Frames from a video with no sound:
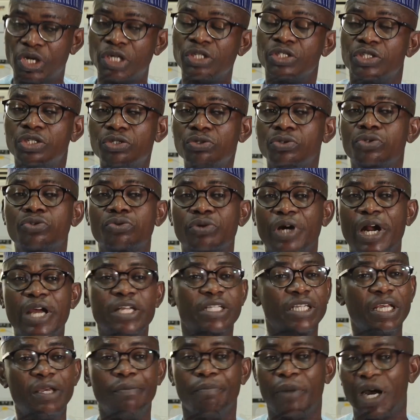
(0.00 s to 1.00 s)
choose to
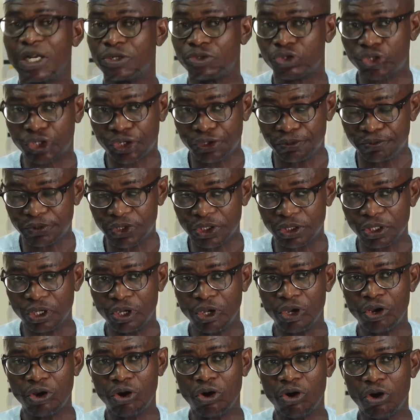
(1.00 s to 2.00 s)
write a manuscript
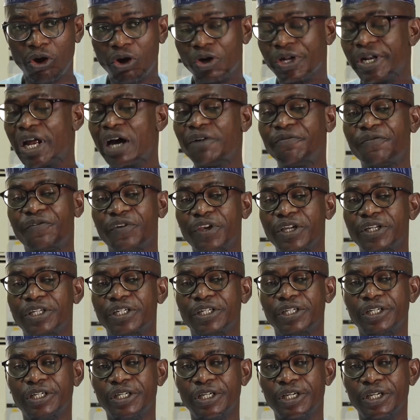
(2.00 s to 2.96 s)
on that field.